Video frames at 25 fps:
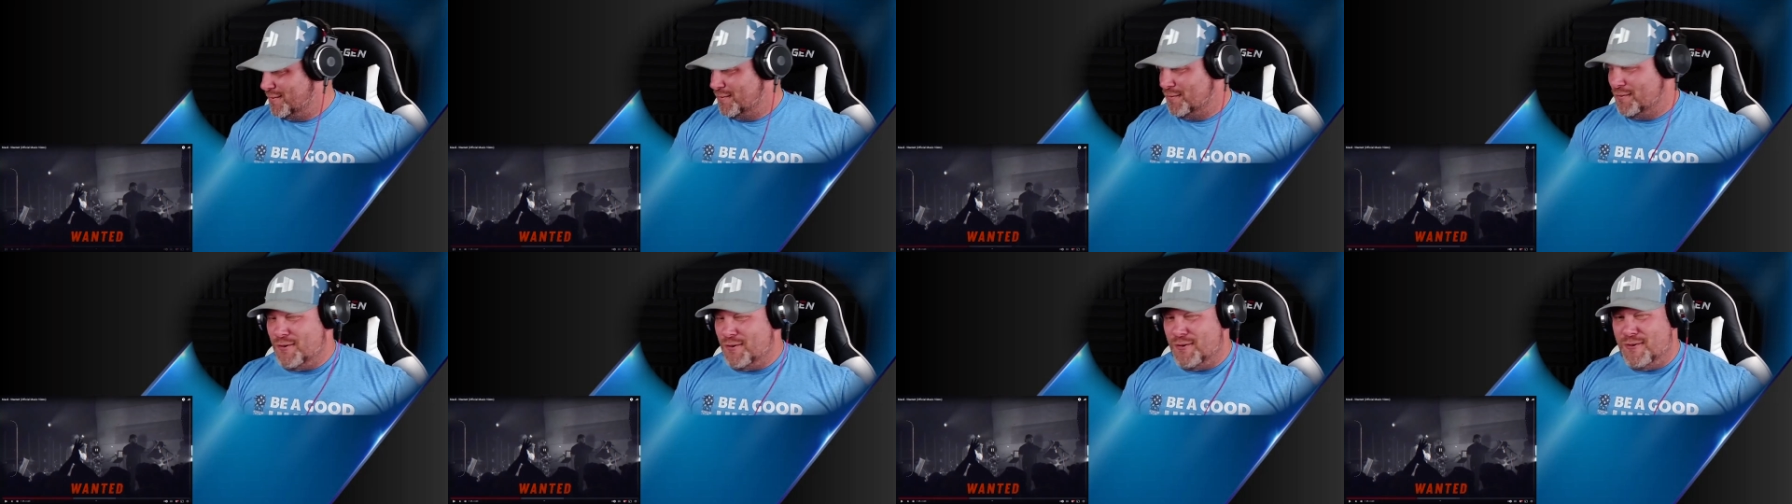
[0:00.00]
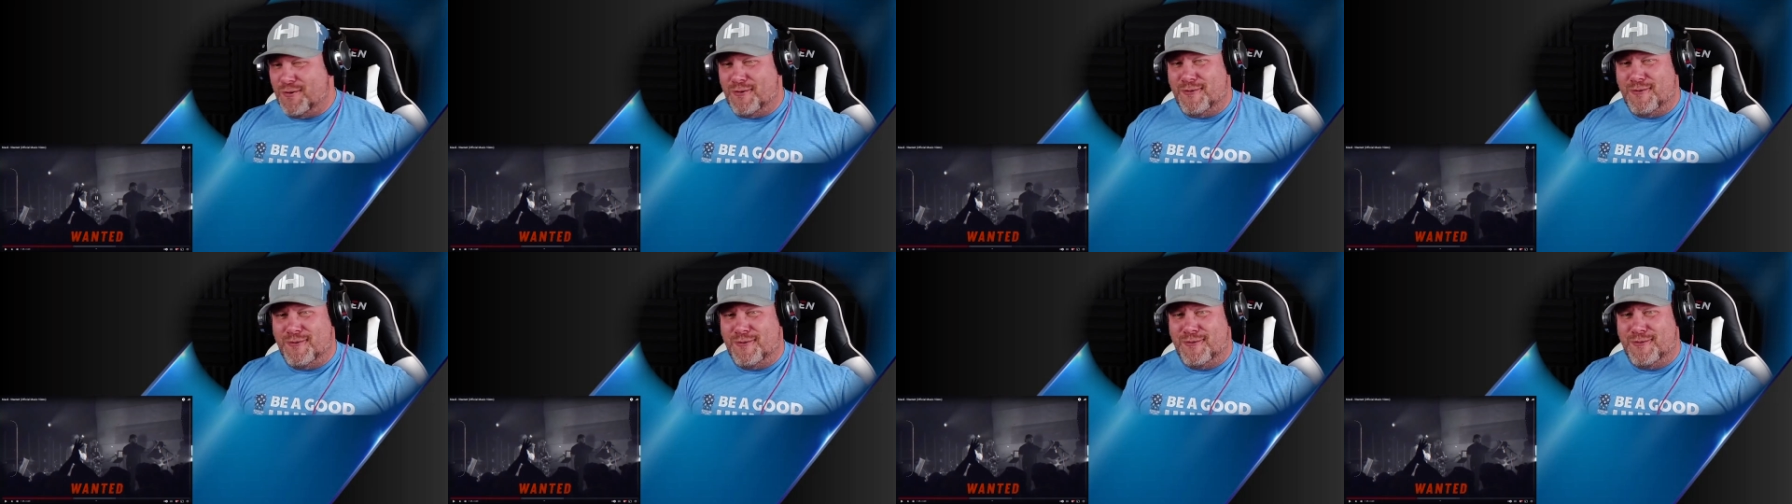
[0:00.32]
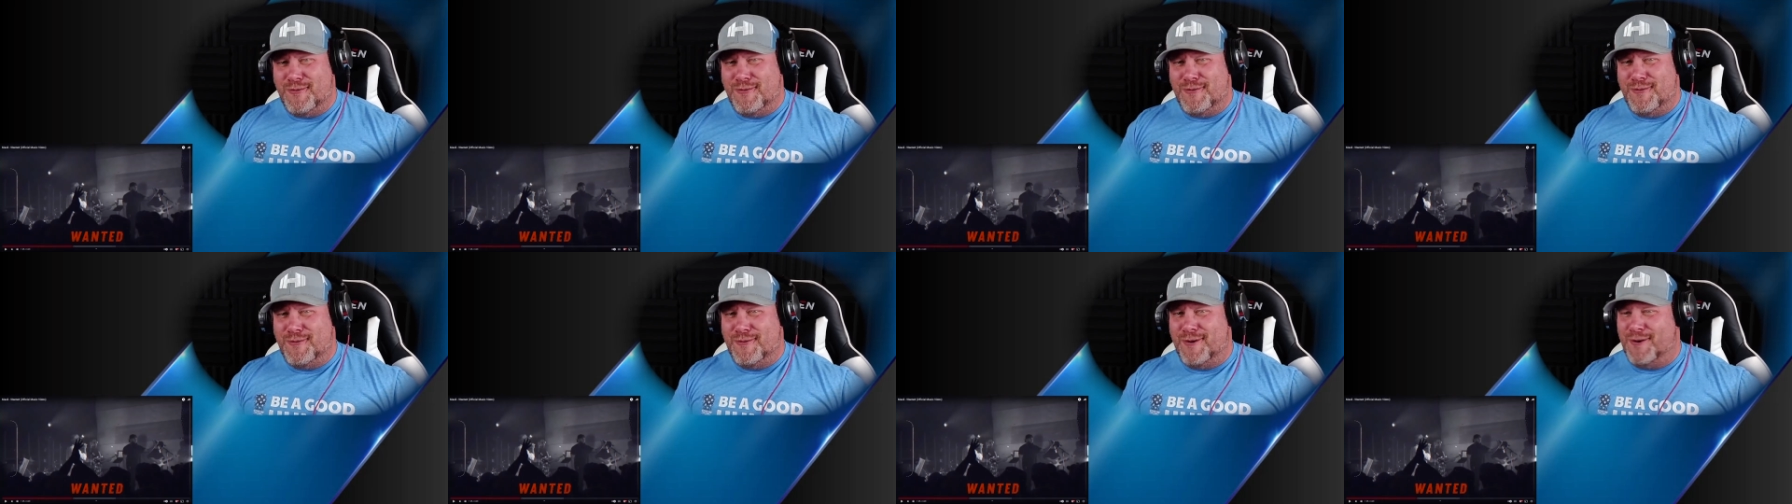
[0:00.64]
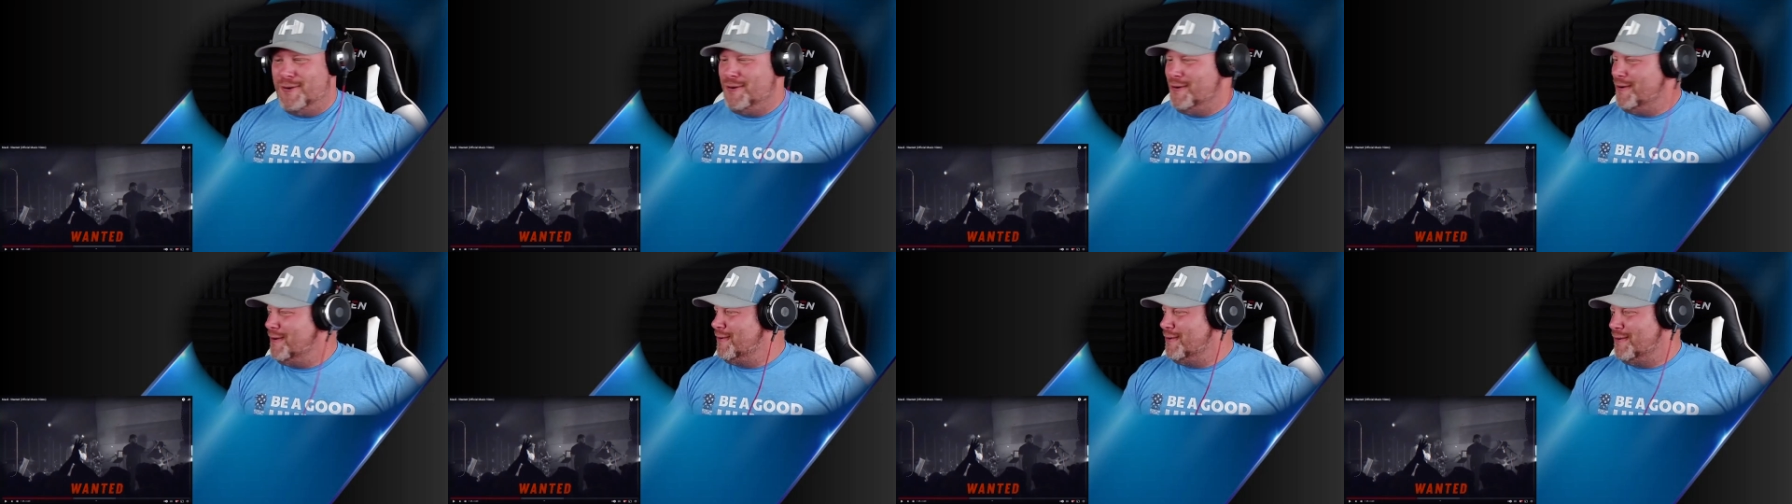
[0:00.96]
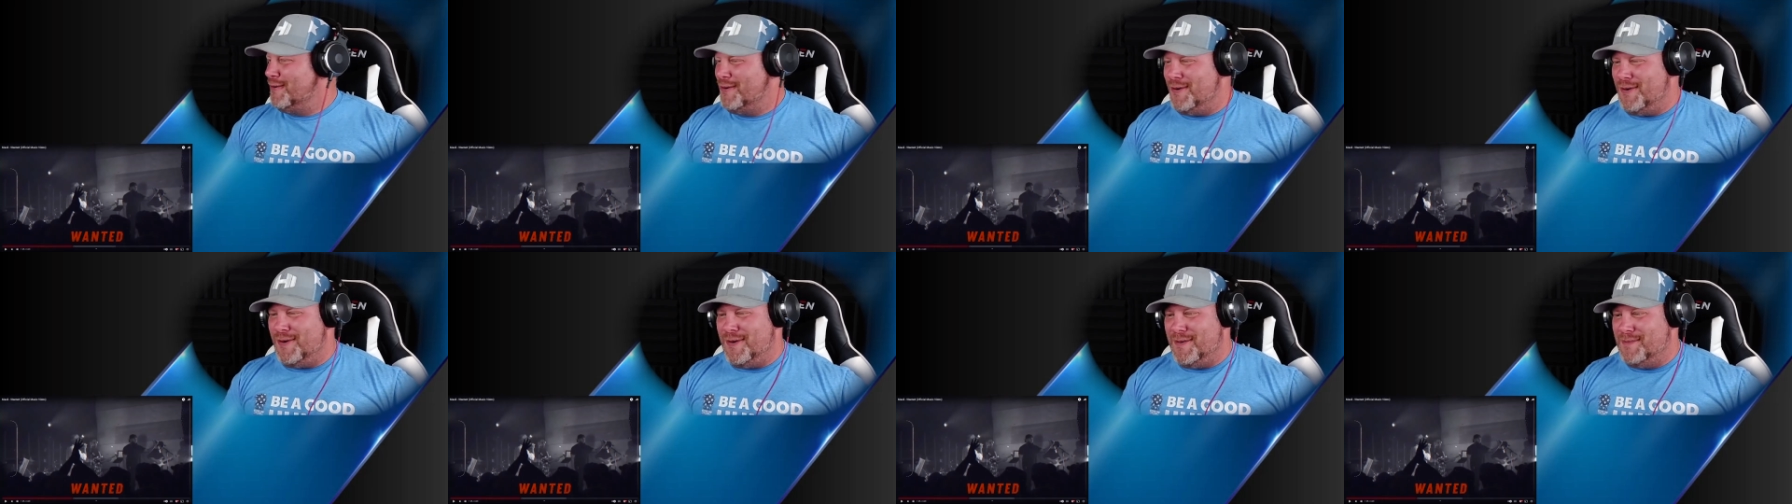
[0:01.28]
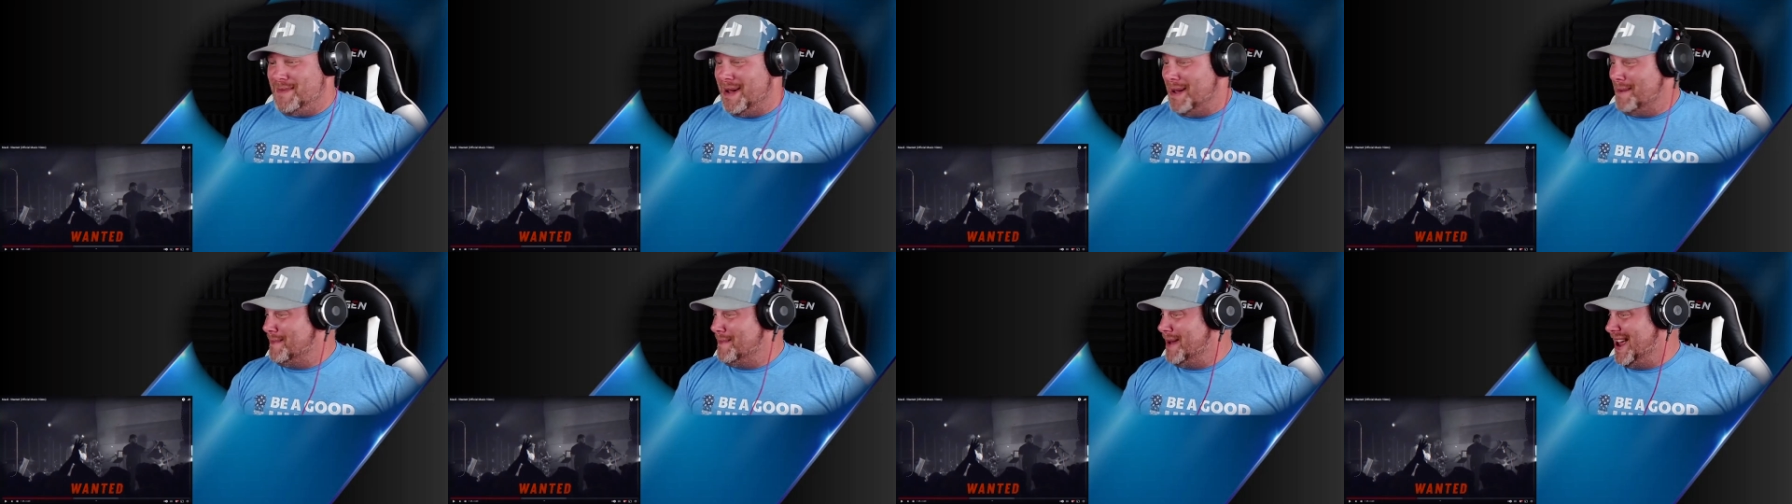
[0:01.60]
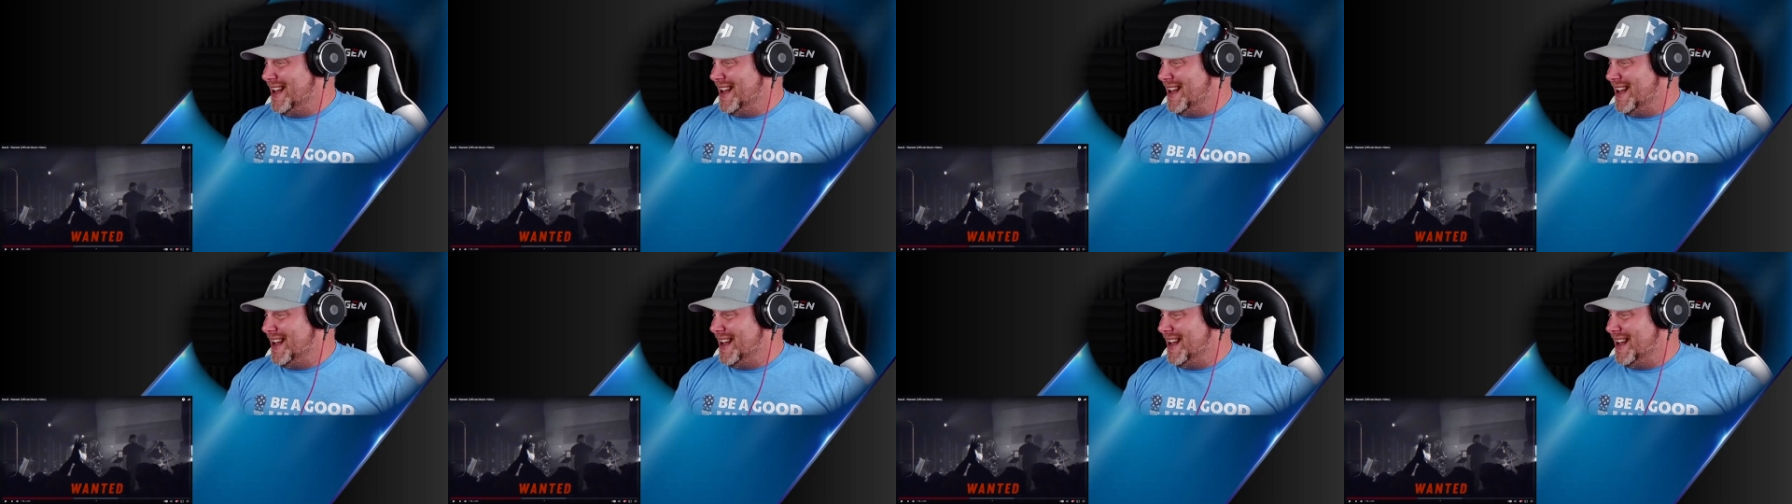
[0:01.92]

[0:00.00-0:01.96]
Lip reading: Woo! My